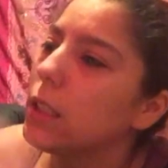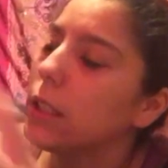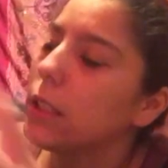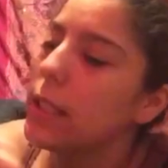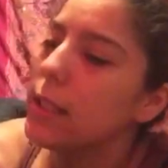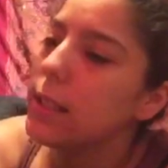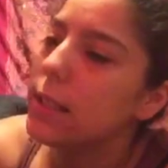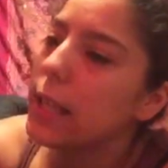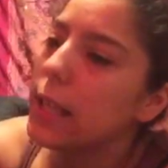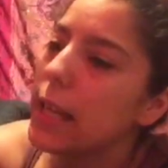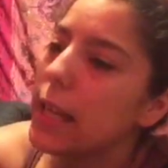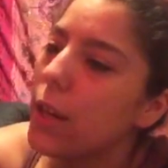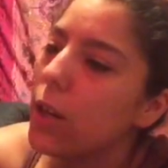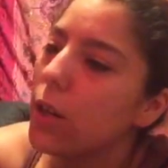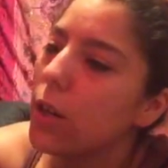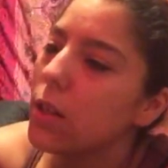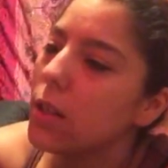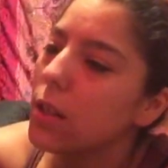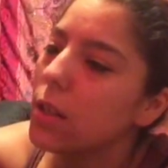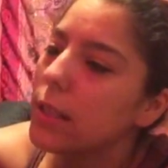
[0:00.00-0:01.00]
Let's see.
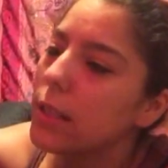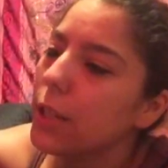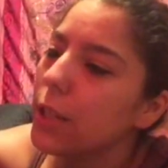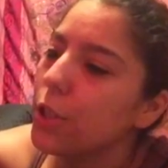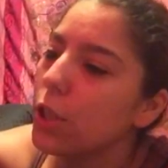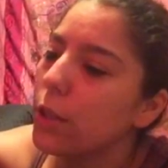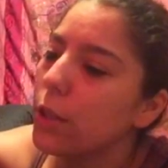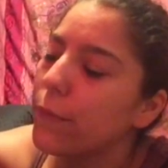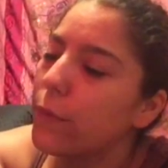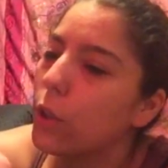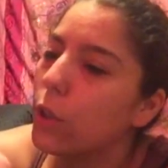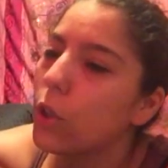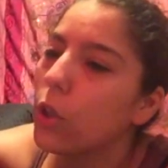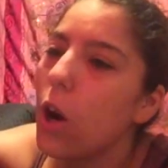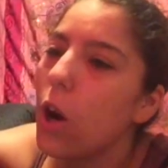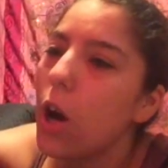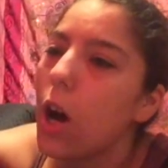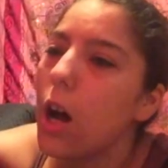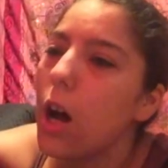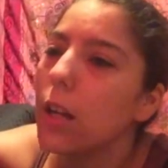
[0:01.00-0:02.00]
There's a section for
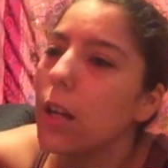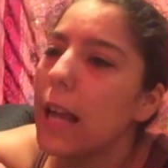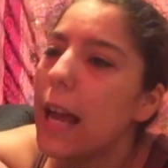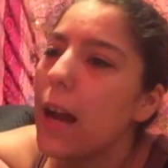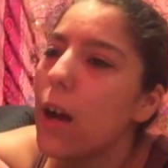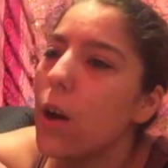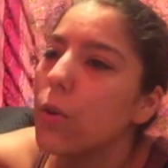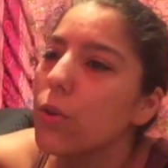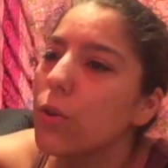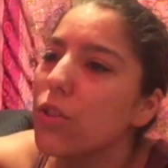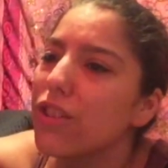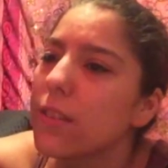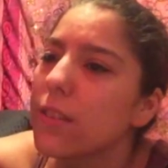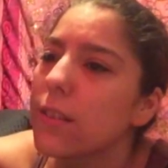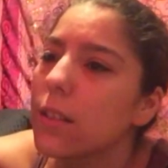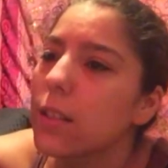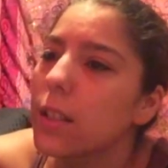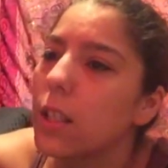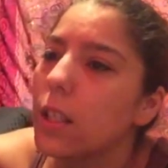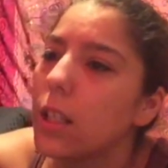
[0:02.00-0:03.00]
call
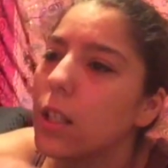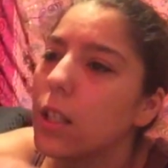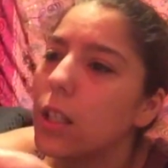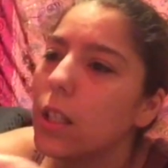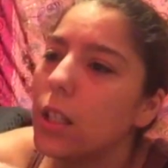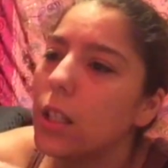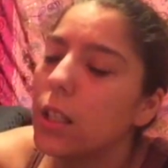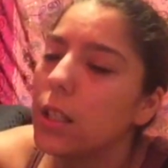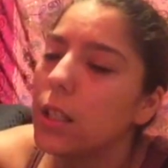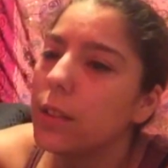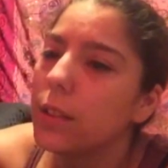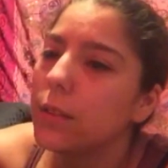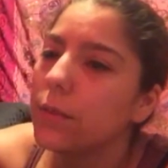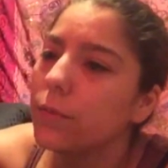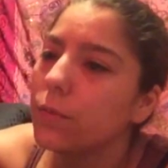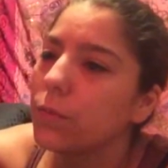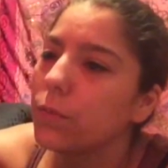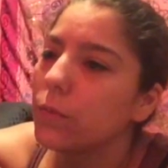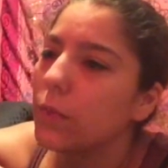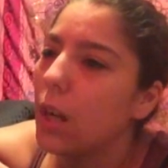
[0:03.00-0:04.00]
outs.
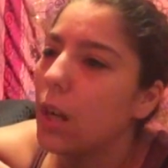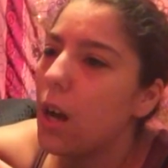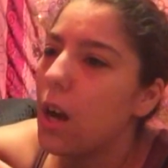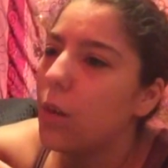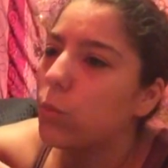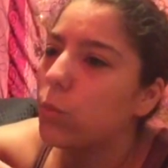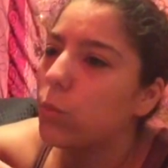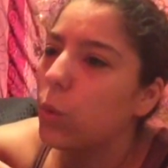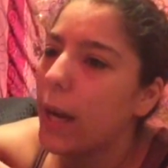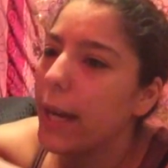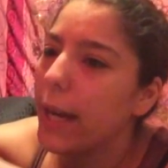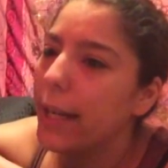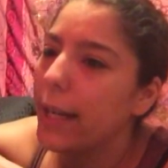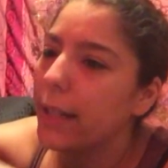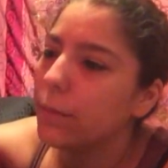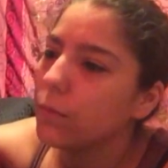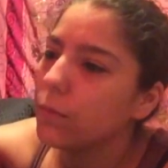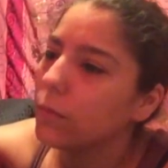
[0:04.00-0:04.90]
All right.